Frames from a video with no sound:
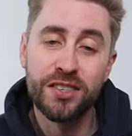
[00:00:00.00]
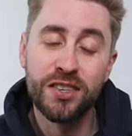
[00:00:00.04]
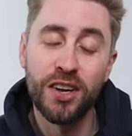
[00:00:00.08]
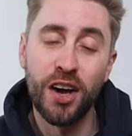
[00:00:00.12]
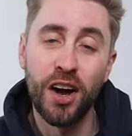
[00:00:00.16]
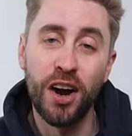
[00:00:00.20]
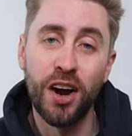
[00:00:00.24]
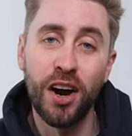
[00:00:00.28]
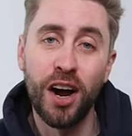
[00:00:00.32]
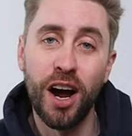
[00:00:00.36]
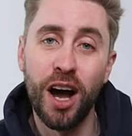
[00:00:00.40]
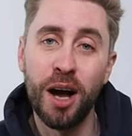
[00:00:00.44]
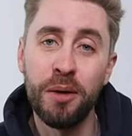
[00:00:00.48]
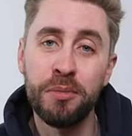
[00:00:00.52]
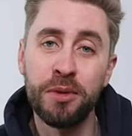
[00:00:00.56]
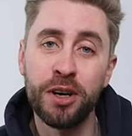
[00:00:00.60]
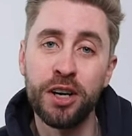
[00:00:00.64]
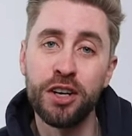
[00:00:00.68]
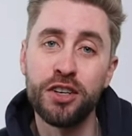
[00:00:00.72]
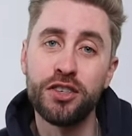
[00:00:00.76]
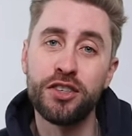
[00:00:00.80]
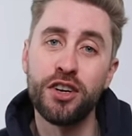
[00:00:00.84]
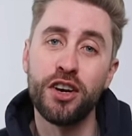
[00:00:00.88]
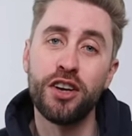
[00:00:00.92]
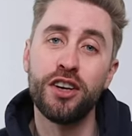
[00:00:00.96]
So I'm
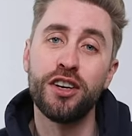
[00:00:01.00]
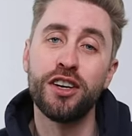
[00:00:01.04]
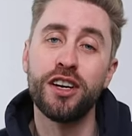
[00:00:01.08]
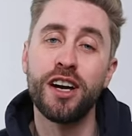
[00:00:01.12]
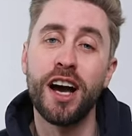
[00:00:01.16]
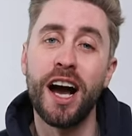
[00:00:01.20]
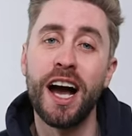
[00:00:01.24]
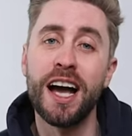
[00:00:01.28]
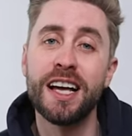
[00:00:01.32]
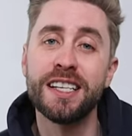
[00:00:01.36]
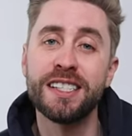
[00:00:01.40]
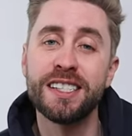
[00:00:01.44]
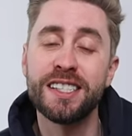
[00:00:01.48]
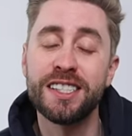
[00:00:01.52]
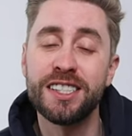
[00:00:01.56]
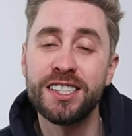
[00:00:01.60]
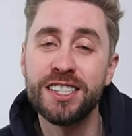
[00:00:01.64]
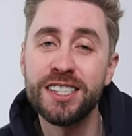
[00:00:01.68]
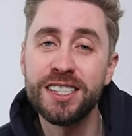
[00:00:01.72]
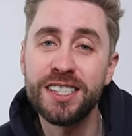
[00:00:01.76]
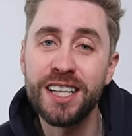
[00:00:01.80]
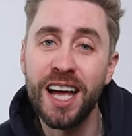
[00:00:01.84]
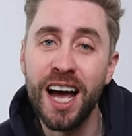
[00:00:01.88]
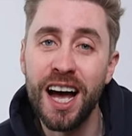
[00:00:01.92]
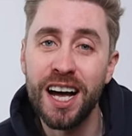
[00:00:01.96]
gonna show you guys
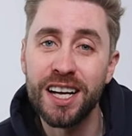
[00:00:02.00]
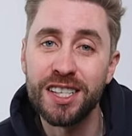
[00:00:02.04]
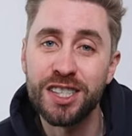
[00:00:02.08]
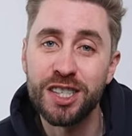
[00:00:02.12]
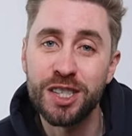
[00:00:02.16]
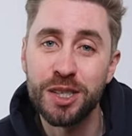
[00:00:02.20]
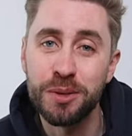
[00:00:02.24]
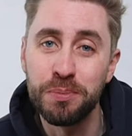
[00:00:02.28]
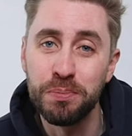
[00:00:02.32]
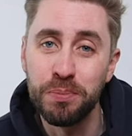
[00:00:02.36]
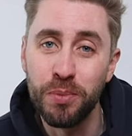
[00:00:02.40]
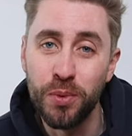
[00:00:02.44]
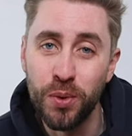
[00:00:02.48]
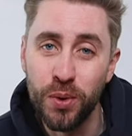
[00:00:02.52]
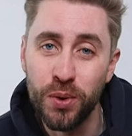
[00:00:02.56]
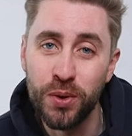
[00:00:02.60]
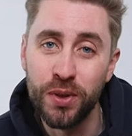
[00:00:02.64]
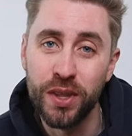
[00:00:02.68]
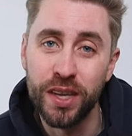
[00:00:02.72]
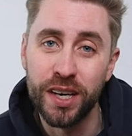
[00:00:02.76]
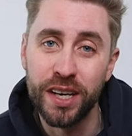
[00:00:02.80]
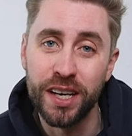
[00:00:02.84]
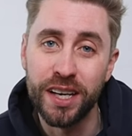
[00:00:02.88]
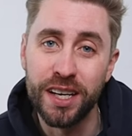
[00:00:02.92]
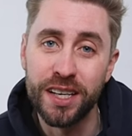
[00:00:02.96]
just how
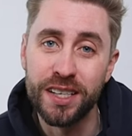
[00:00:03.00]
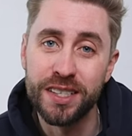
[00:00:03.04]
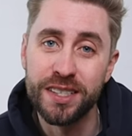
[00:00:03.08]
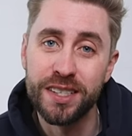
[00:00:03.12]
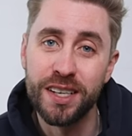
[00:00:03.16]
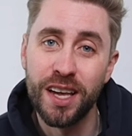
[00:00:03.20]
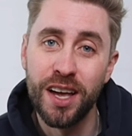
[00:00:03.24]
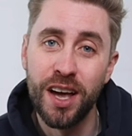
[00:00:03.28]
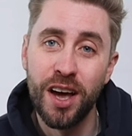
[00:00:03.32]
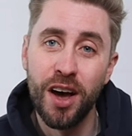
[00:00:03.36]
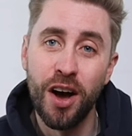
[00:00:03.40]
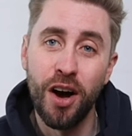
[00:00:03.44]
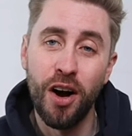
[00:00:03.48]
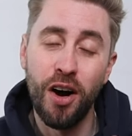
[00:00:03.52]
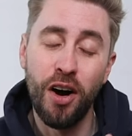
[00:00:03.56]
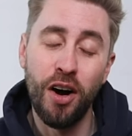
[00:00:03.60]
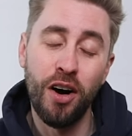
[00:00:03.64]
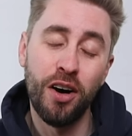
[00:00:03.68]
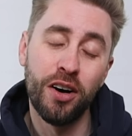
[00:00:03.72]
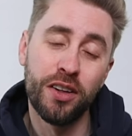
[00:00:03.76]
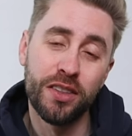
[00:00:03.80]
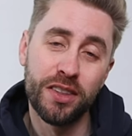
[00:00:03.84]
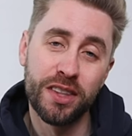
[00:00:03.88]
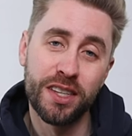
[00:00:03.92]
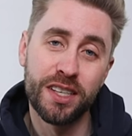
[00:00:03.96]
smooth it is
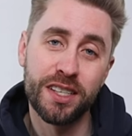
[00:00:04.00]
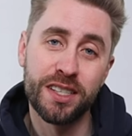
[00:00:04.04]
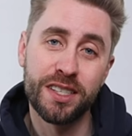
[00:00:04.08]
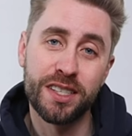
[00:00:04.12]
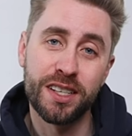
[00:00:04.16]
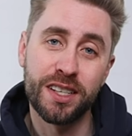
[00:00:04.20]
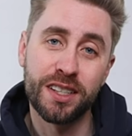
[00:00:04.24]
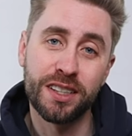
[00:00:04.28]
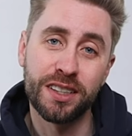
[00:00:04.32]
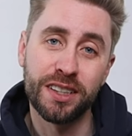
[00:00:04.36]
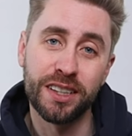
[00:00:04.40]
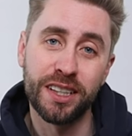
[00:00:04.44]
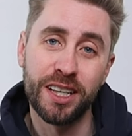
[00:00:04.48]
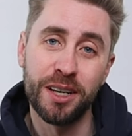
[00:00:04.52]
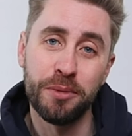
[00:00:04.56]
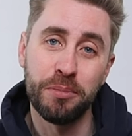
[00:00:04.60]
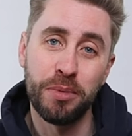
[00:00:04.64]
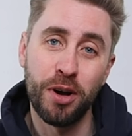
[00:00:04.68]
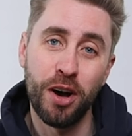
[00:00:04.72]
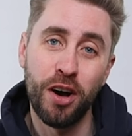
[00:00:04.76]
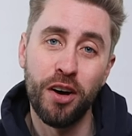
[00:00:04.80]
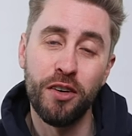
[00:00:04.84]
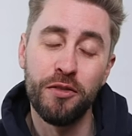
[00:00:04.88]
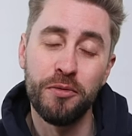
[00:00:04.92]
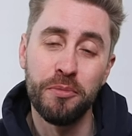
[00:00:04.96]
on this
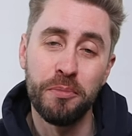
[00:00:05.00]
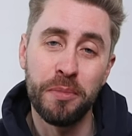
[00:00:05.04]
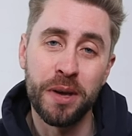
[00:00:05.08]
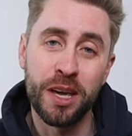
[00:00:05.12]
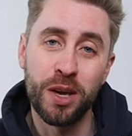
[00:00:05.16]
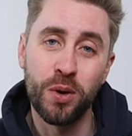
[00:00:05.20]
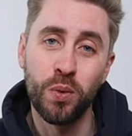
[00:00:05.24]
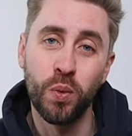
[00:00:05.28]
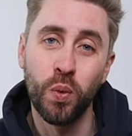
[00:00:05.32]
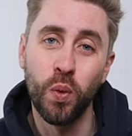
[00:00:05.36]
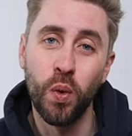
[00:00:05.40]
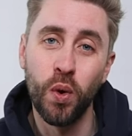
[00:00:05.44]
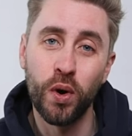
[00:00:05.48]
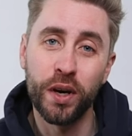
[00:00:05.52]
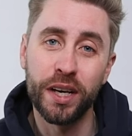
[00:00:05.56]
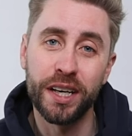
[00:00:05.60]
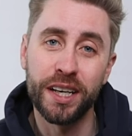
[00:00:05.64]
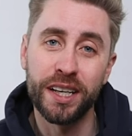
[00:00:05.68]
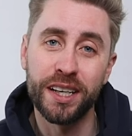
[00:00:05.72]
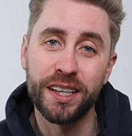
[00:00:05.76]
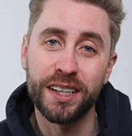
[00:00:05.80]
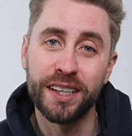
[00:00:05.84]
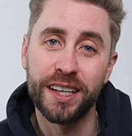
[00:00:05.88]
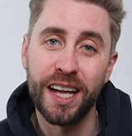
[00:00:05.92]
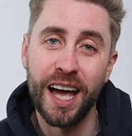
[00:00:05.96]
clip of me
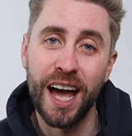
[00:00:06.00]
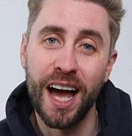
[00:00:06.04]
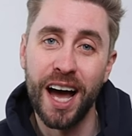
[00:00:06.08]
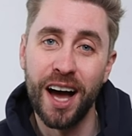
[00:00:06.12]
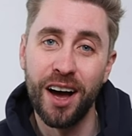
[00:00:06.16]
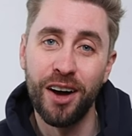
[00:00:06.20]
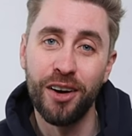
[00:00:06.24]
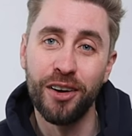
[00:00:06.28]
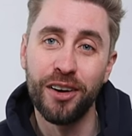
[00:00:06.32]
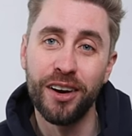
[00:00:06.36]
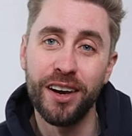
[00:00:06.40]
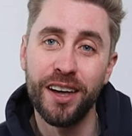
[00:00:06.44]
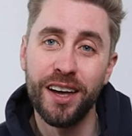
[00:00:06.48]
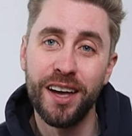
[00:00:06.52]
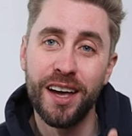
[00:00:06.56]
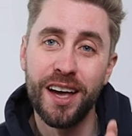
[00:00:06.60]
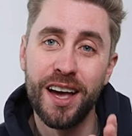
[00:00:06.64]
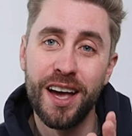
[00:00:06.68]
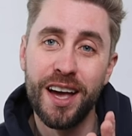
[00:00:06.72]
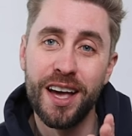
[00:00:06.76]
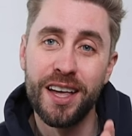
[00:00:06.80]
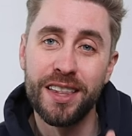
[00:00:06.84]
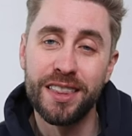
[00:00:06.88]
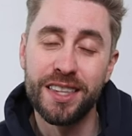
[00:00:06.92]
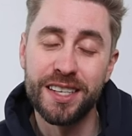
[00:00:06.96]
walking down
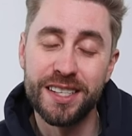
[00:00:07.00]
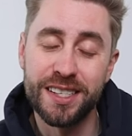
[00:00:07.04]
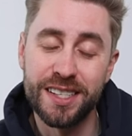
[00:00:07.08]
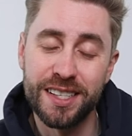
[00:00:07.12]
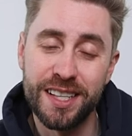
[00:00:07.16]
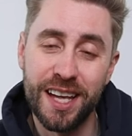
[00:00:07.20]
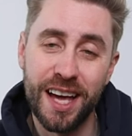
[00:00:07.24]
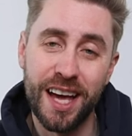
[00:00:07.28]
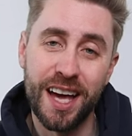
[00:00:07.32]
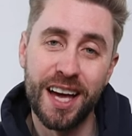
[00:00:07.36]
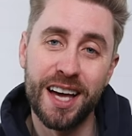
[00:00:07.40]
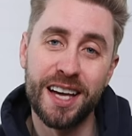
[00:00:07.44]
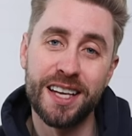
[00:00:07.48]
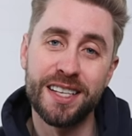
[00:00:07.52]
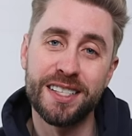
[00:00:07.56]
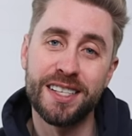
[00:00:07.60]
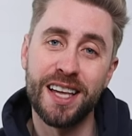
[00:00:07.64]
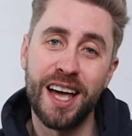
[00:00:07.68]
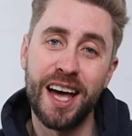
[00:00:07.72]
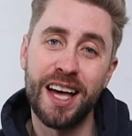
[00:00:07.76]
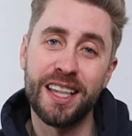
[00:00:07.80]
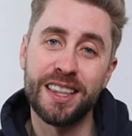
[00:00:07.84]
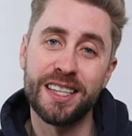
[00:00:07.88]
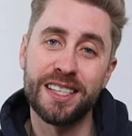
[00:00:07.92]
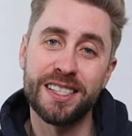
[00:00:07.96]
the
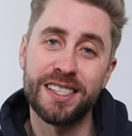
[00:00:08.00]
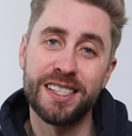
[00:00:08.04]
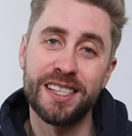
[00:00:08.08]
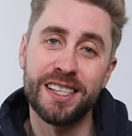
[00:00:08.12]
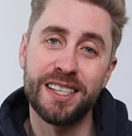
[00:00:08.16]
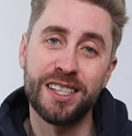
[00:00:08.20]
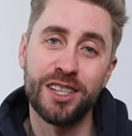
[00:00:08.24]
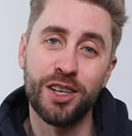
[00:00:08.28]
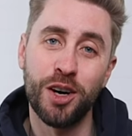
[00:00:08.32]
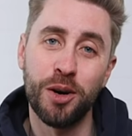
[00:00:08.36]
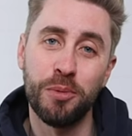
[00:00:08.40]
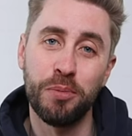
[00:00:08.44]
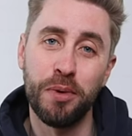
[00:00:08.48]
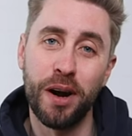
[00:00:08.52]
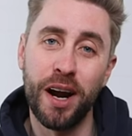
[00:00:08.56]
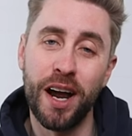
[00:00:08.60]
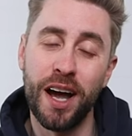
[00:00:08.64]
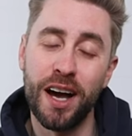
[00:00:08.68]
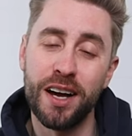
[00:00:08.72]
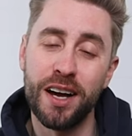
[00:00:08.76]
stairs at the Sydney Opera